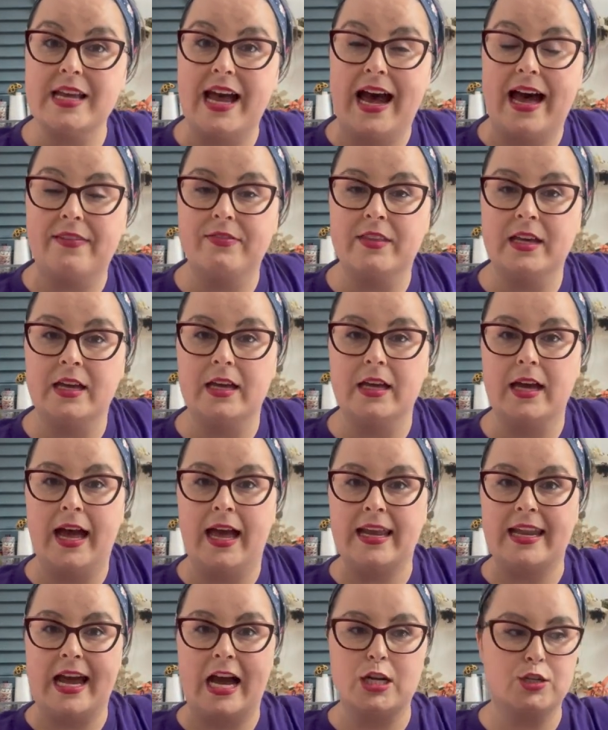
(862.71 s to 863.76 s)
at the
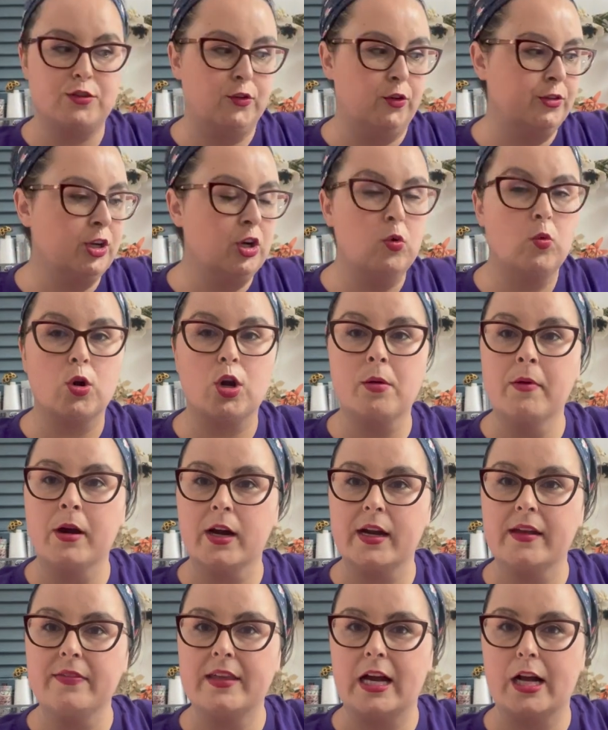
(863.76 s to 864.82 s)
at Nashville Needlework
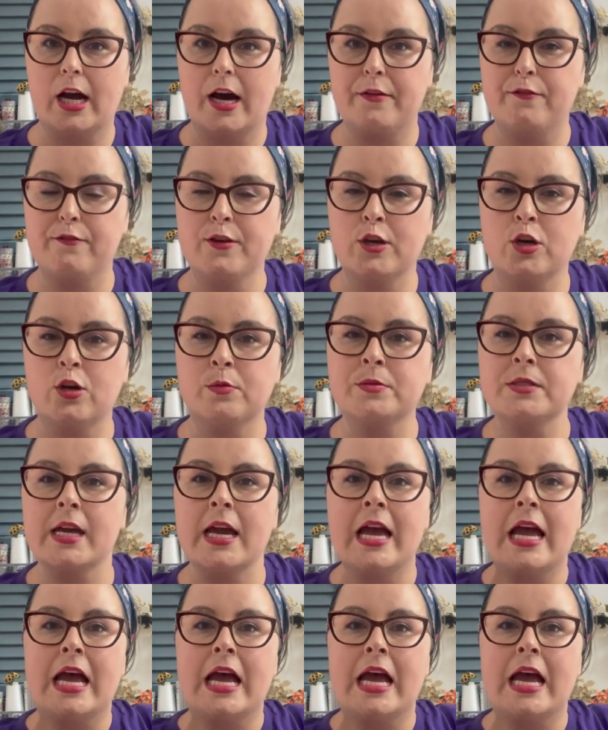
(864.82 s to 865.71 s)
Market that got filmed.